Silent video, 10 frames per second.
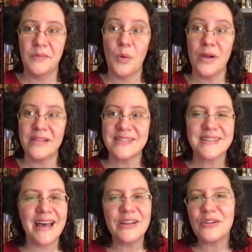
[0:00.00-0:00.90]
or at
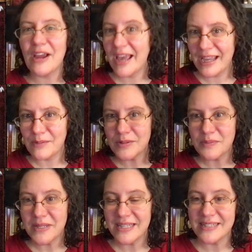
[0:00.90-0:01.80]
least underhyped,
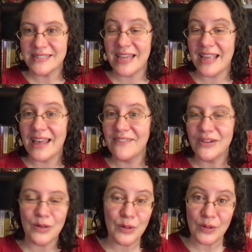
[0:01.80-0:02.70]
because I
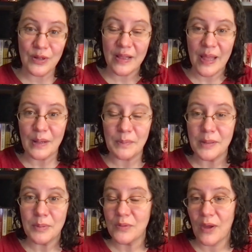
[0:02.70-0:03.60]
haven't heard a lot of
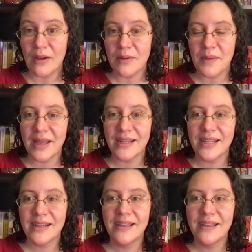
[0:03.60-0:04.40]
people talk about it,